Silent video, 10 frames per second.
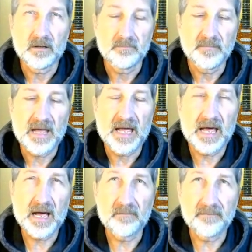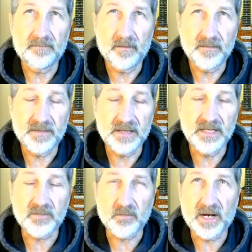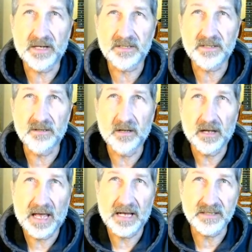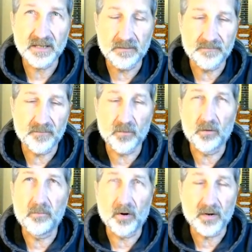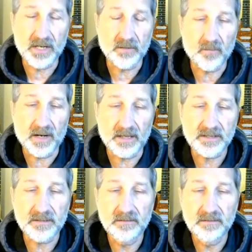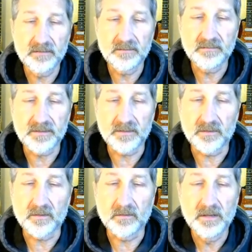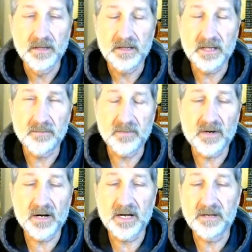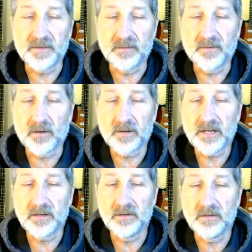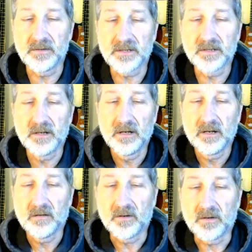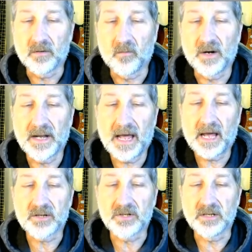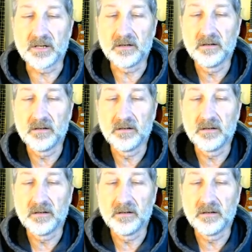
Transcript: have these rests as a full party rest. So keep in mind, if you've already used your 1 action